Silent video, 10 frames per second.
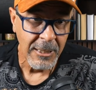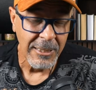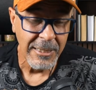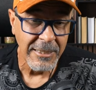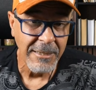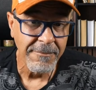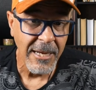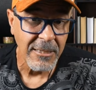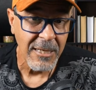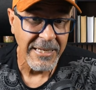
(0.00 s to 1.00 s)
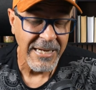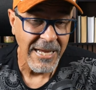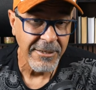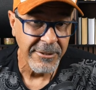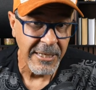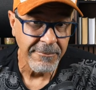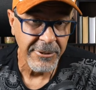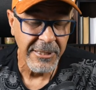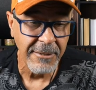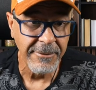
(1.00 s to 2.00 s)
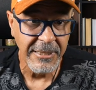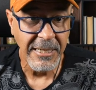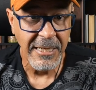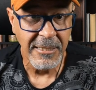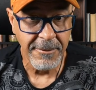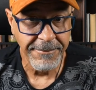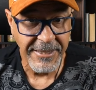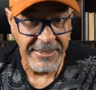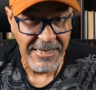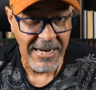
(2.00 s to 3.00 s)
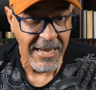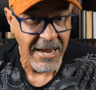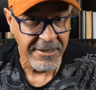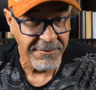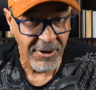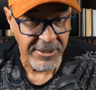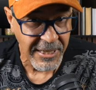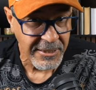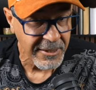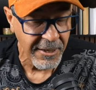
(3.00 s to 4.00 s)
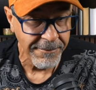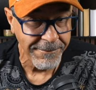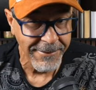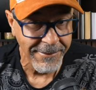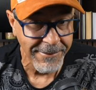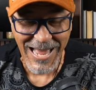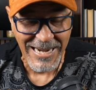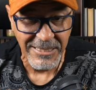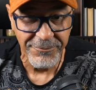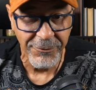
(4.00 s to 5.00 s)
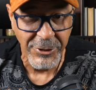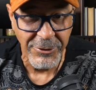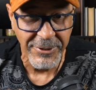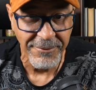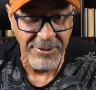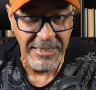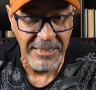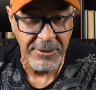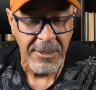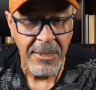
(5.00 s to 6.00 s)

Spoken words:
He makes like 9 or 10%, but then he has to pay the tax. Acnivar takes care of paying the taxes for you and everything else.